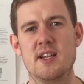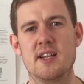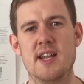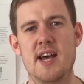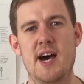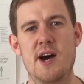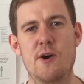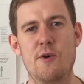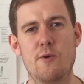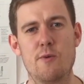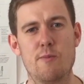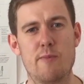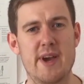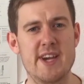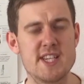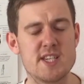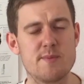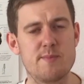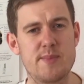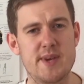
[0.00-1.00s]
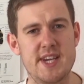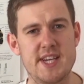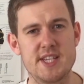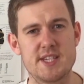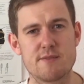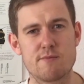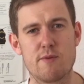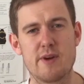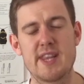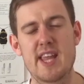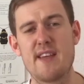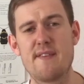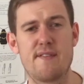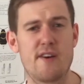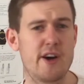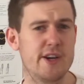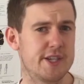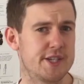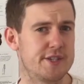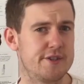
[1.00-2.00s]
Now, mason bees, when they
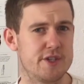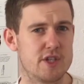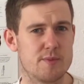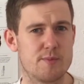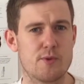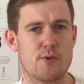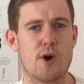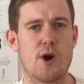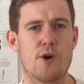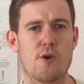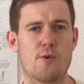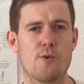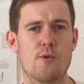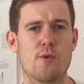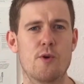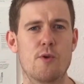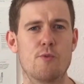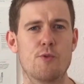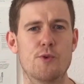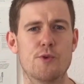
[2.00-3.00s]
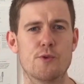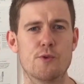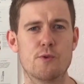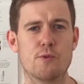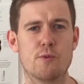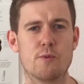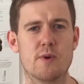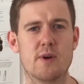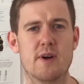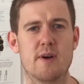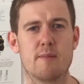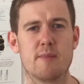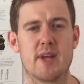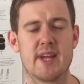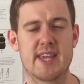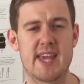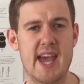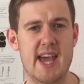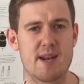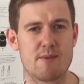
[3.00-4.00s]
find a suitable hole, will
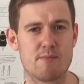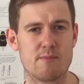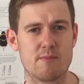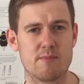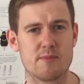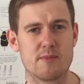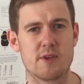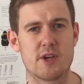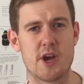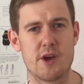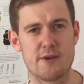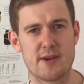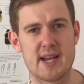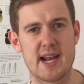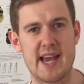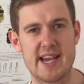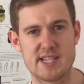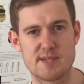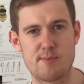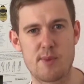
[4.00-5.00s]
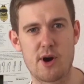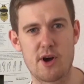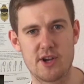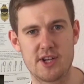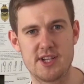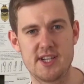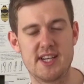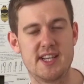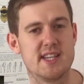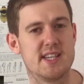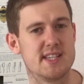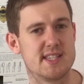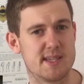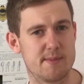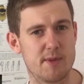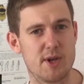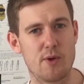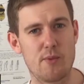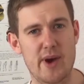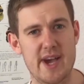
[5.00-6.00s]
again go collect pollen in a
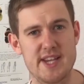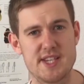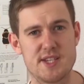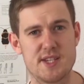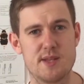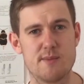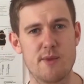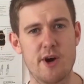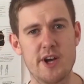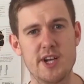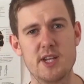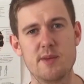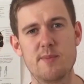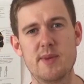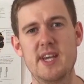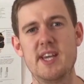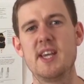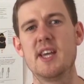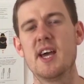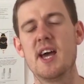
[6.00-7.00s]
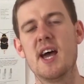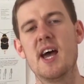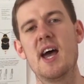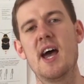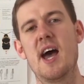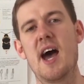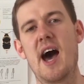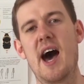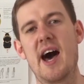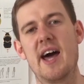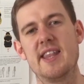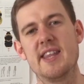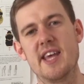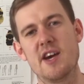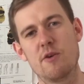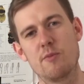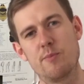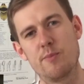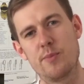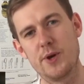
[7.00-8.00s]
similar way to the mining bee, and
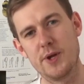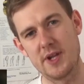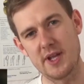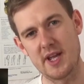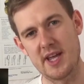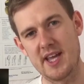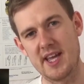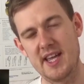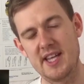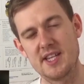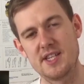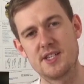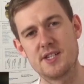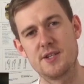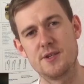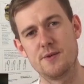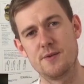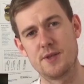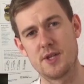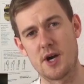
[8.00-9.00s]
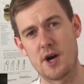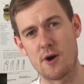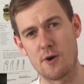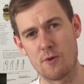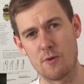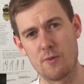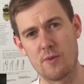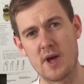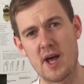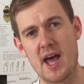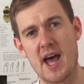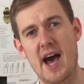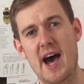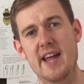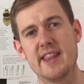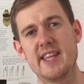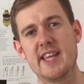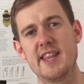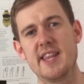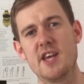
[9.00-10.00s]
they'll put it into the hole,
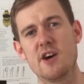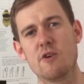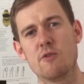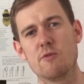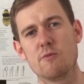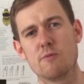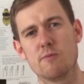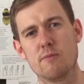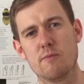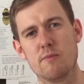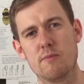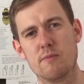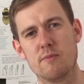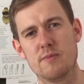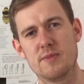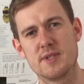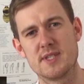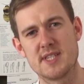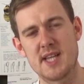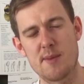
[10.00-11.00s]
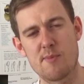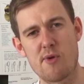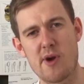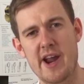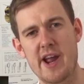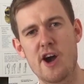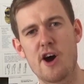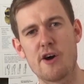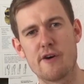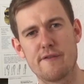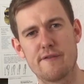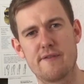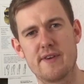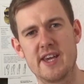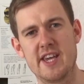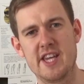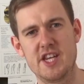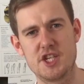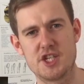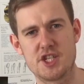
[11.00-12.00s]
and then they'll separate
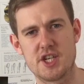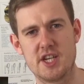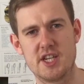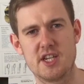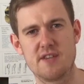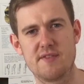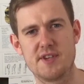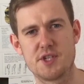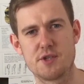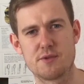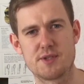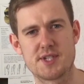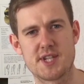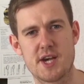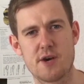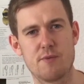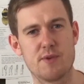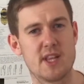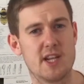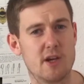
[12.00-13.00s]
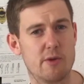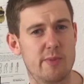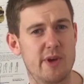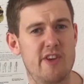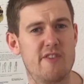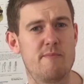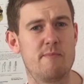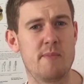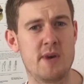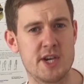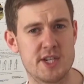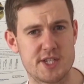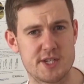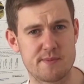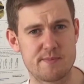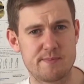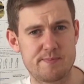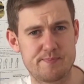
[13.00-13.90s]
off each individual cell with a little bit of mud.